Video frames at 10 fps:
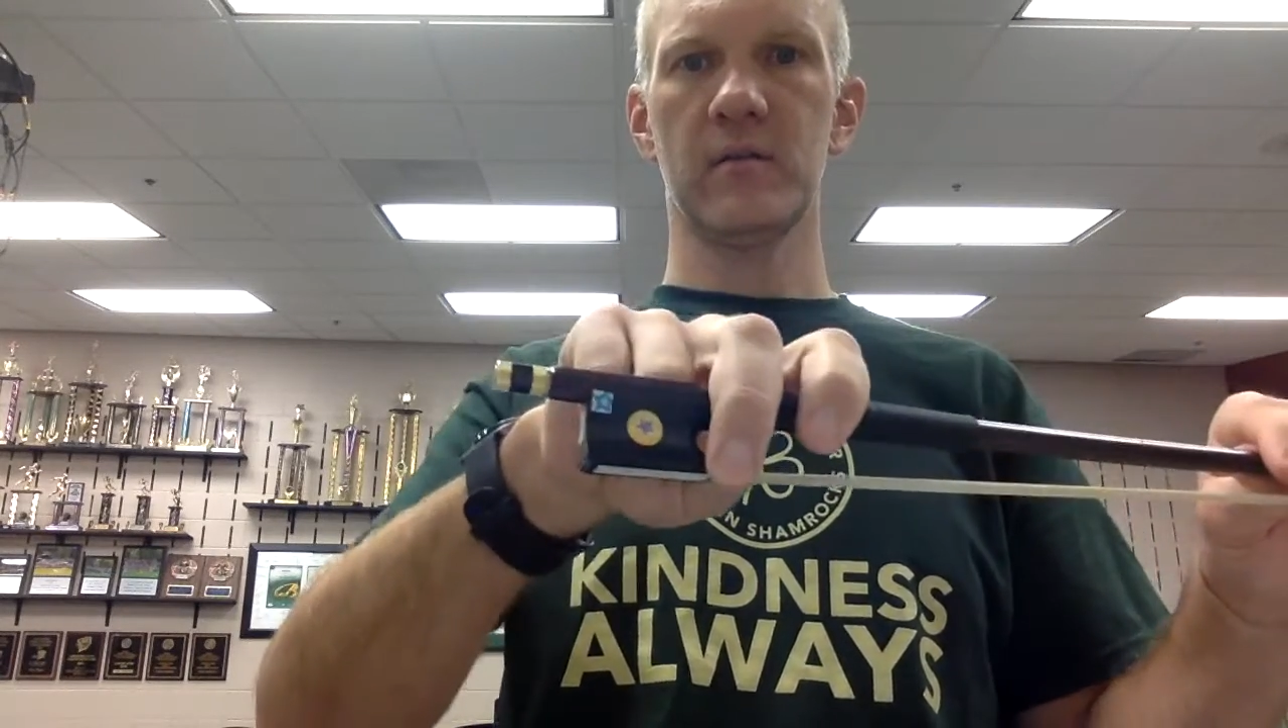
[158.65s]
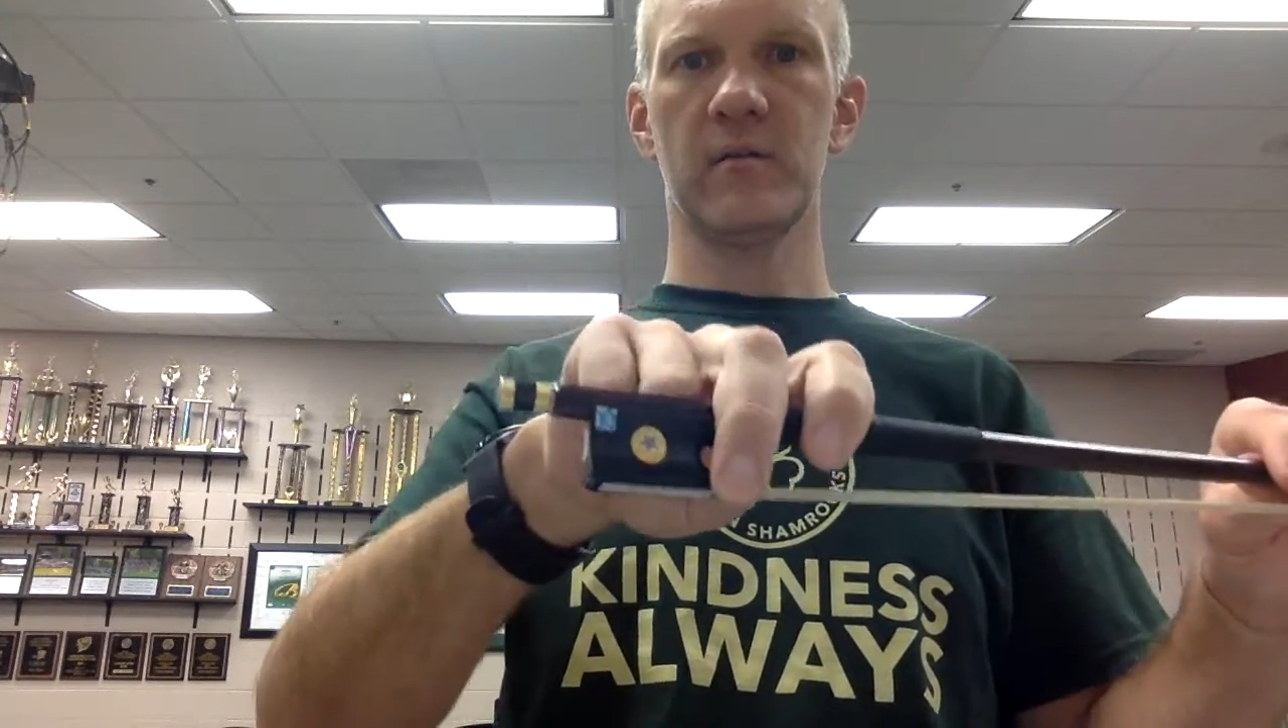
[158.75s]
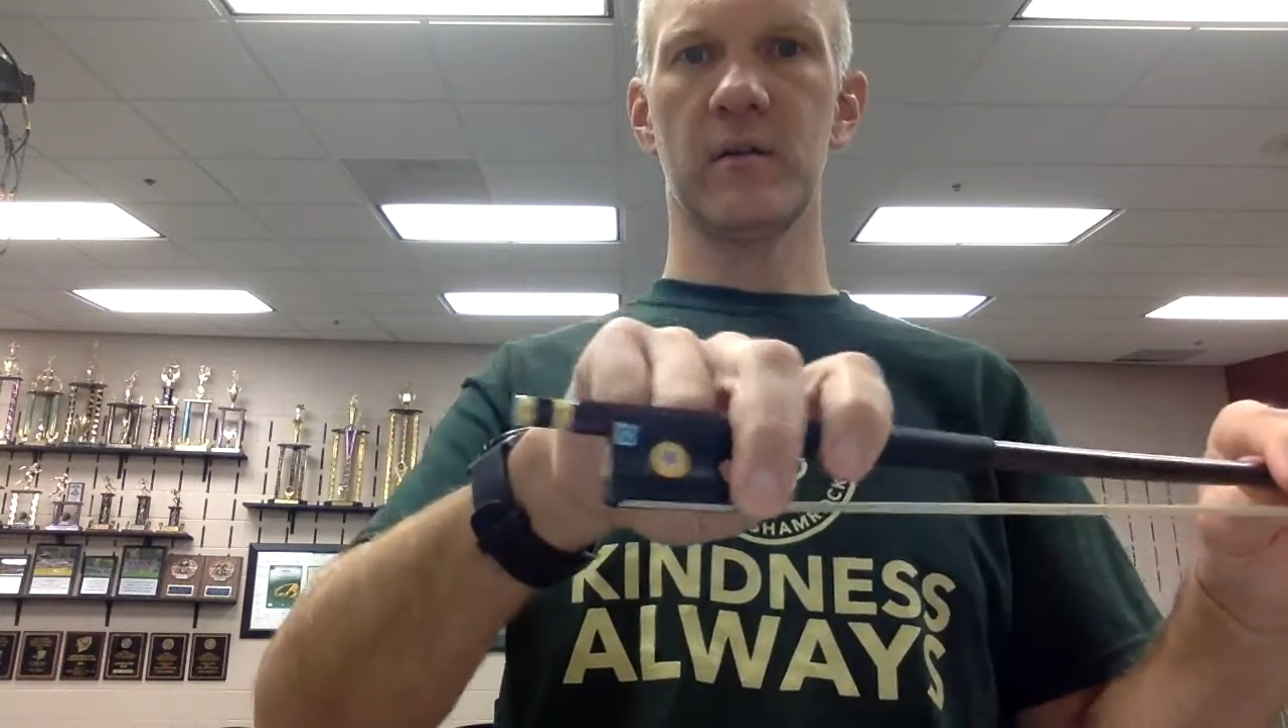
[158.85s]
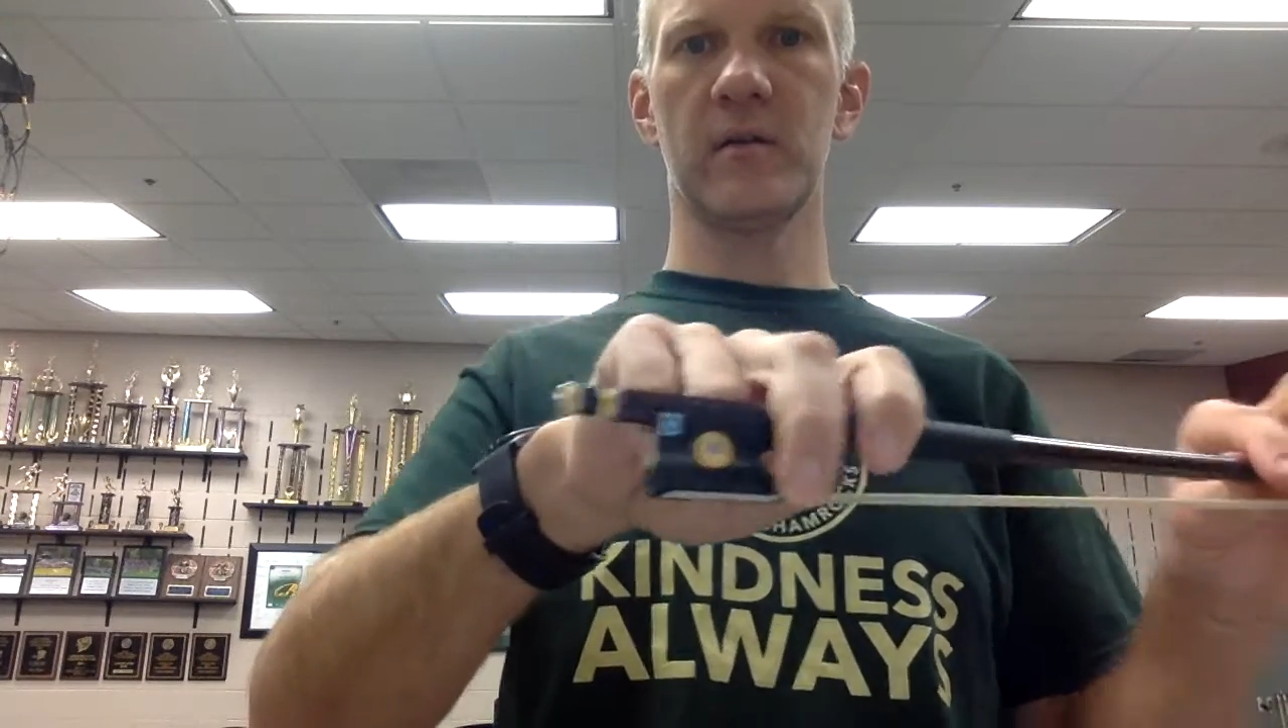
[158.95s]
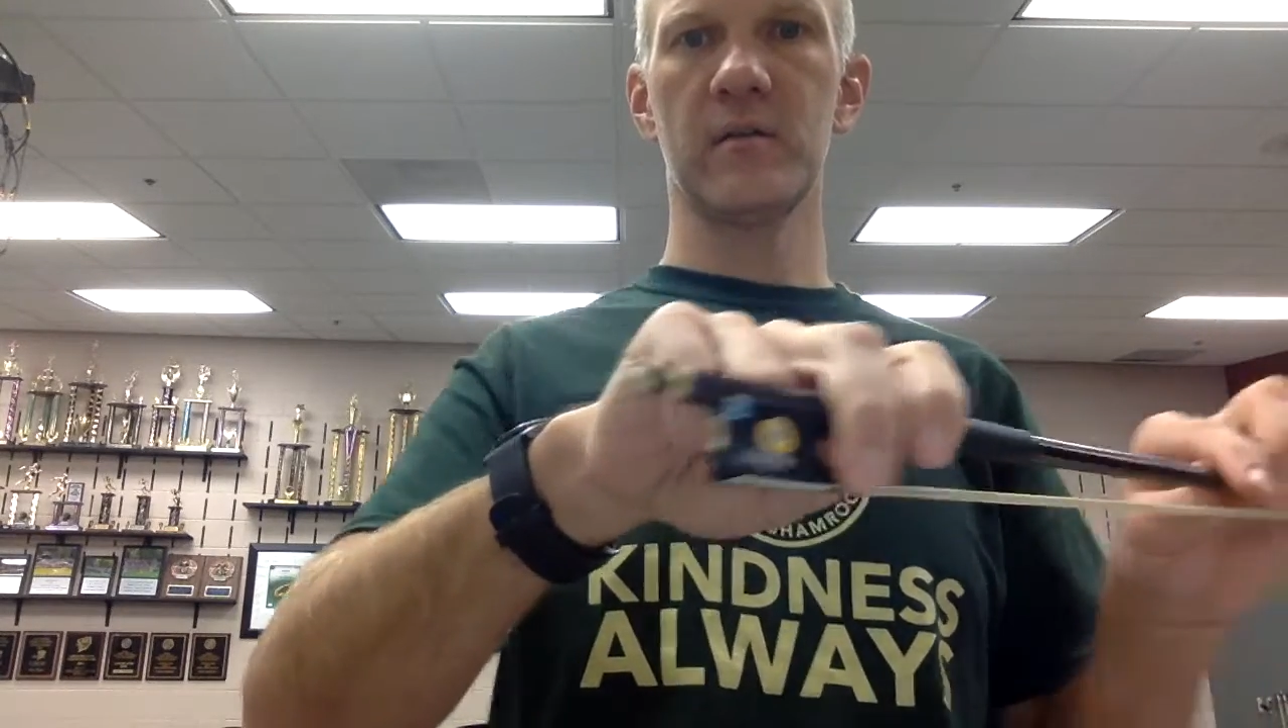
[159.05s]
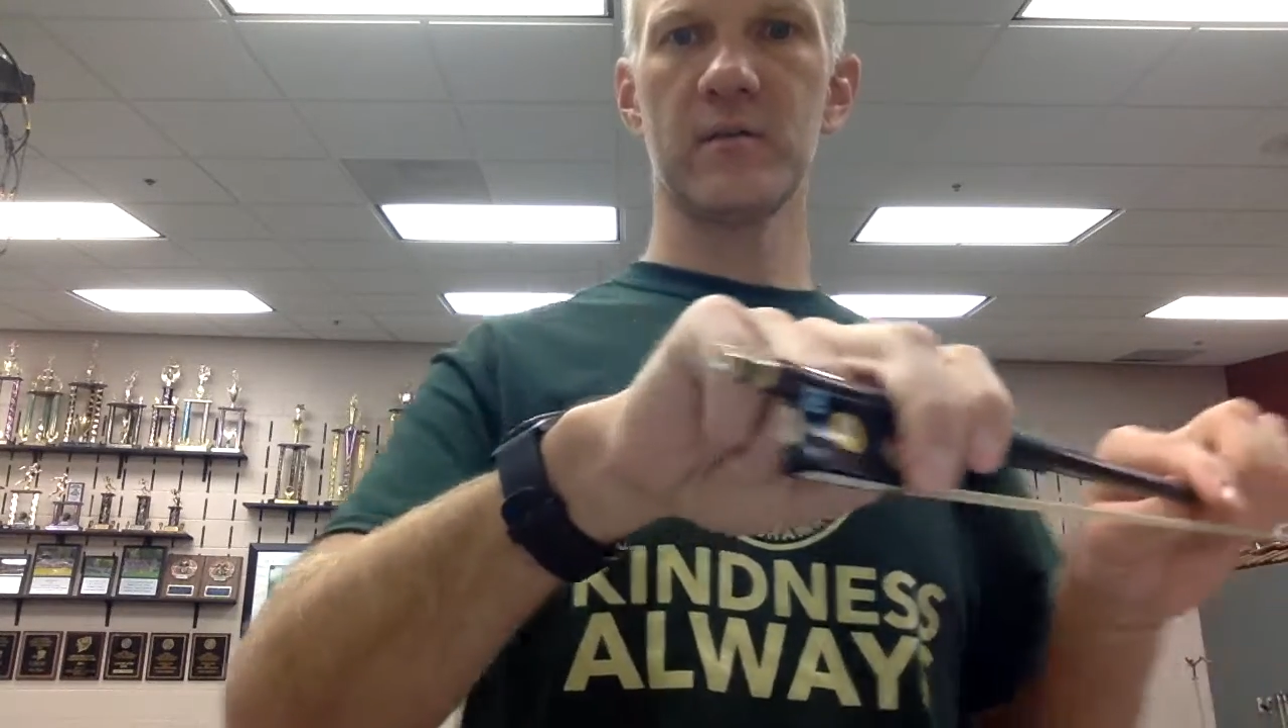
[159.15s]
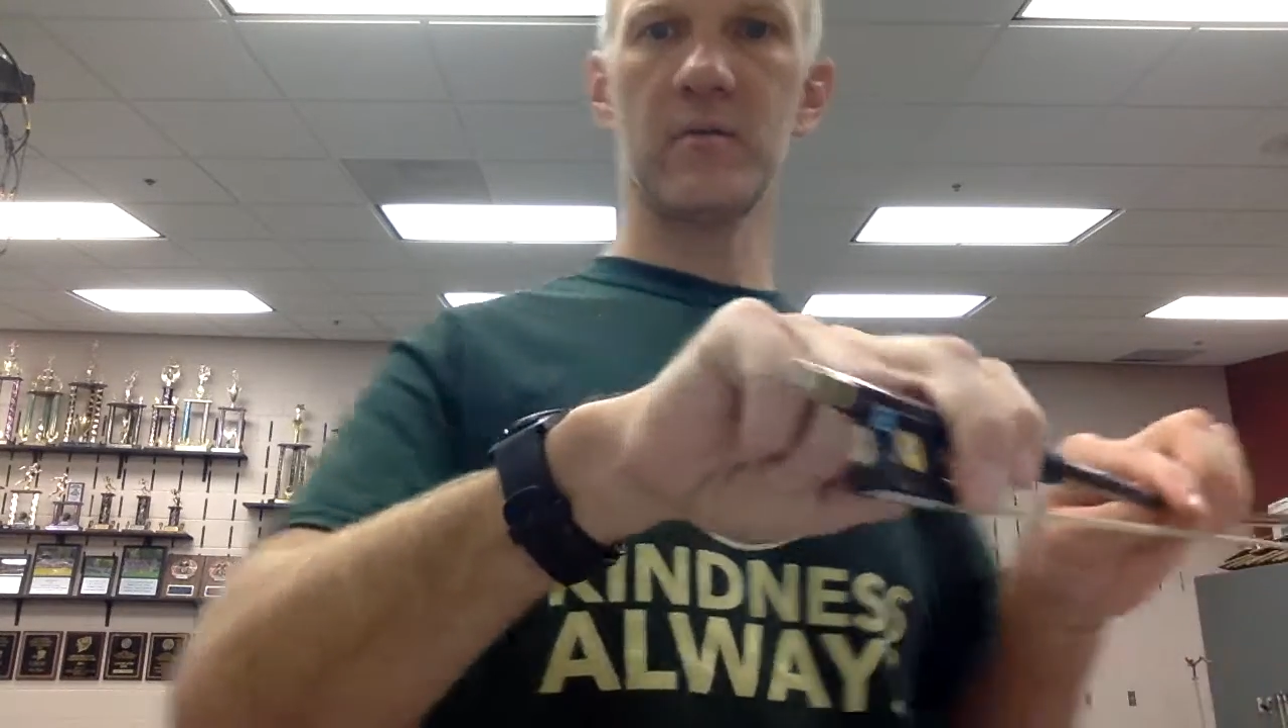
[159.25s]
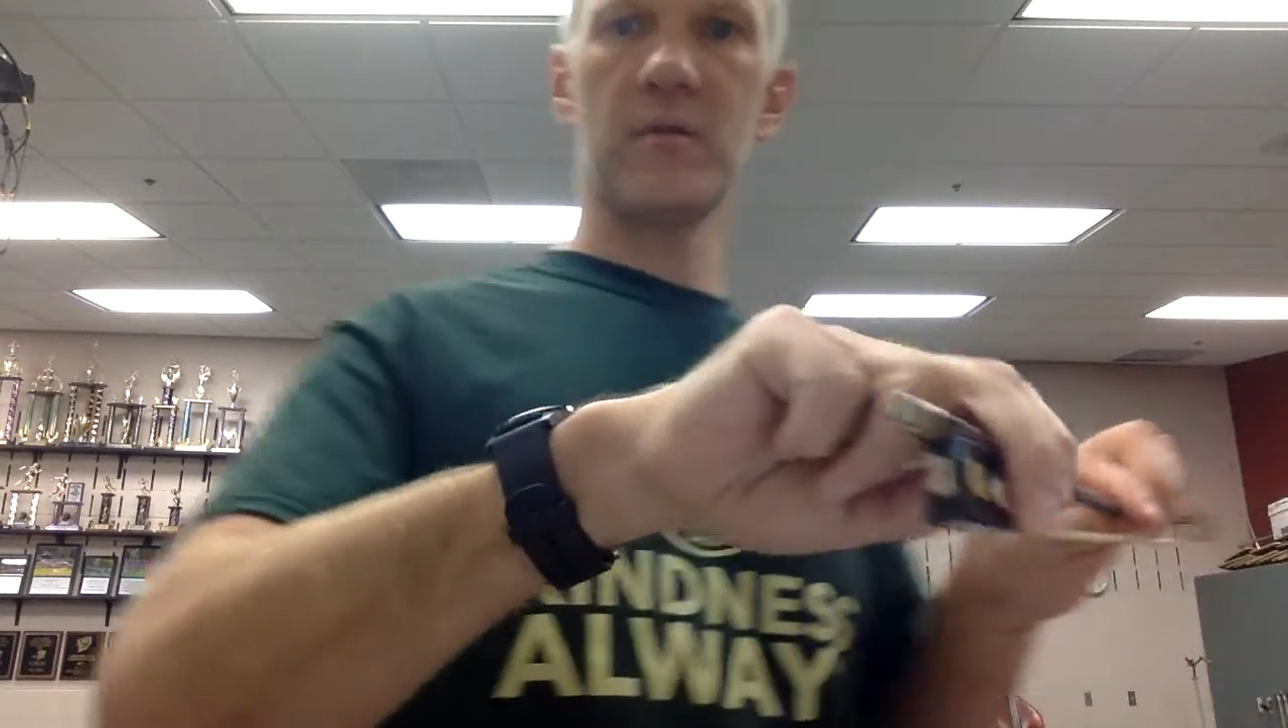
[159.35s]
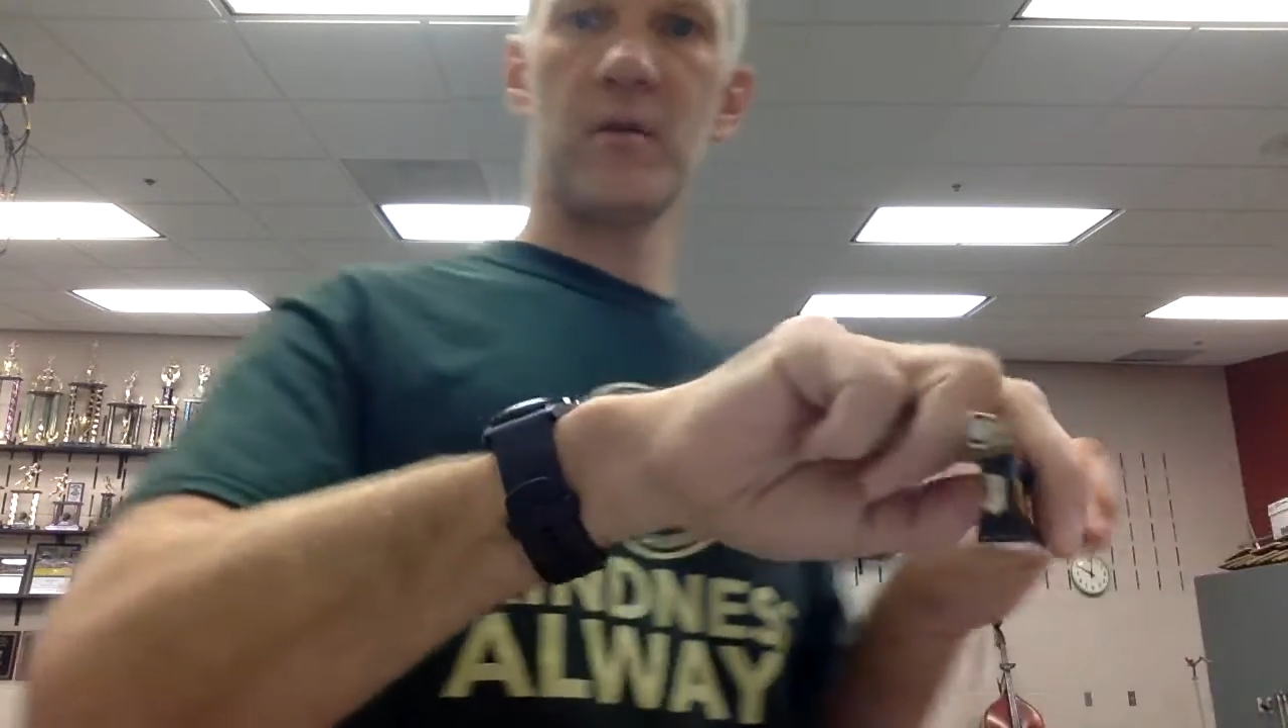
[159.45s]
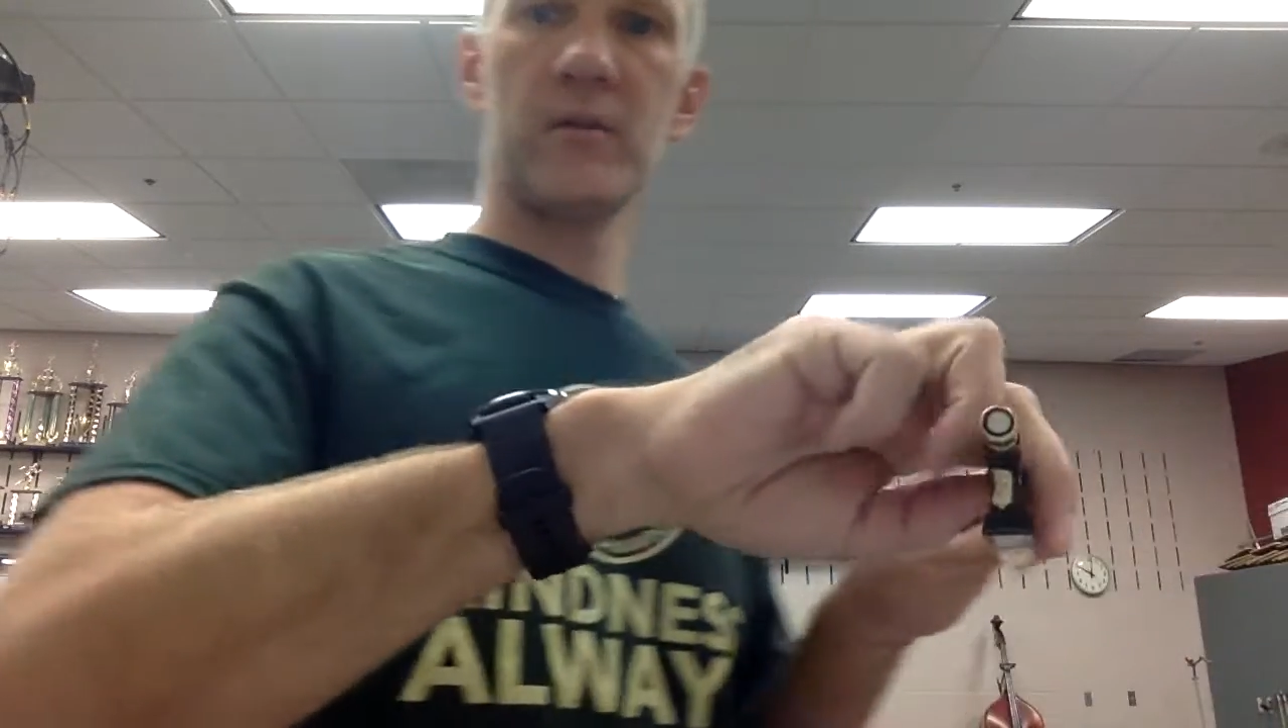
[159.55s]
Okay,
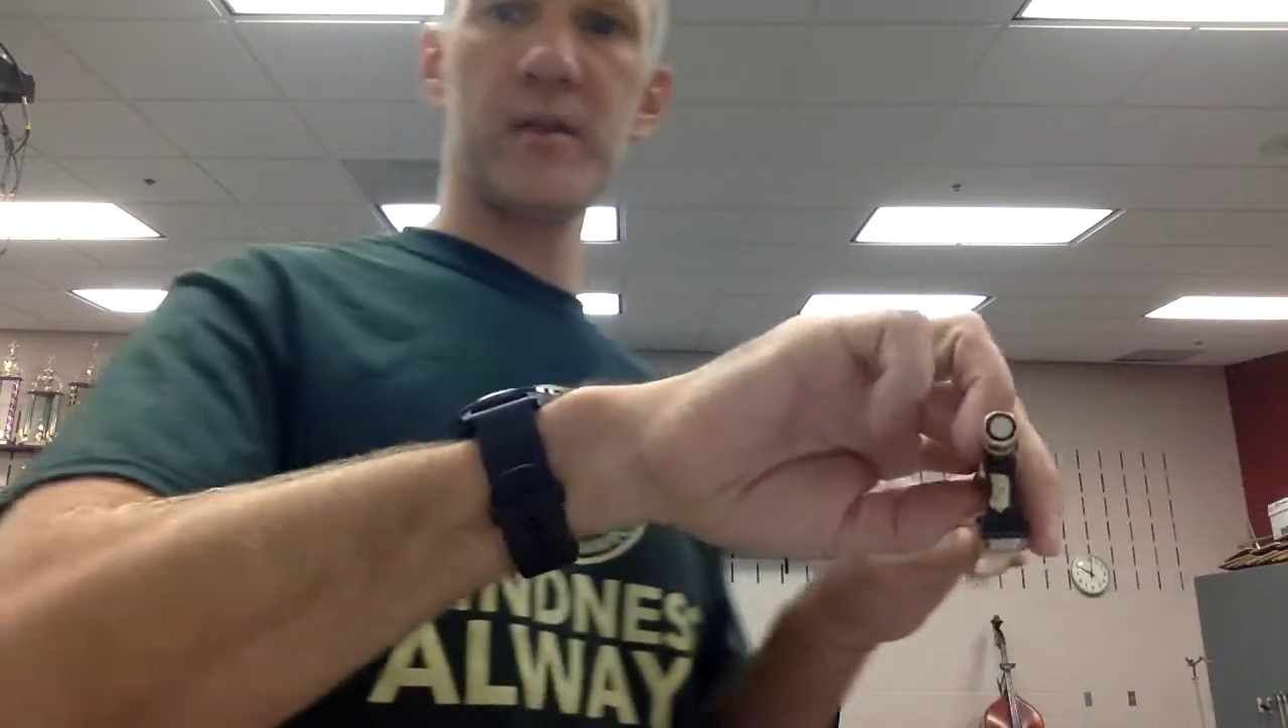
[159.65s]
so don't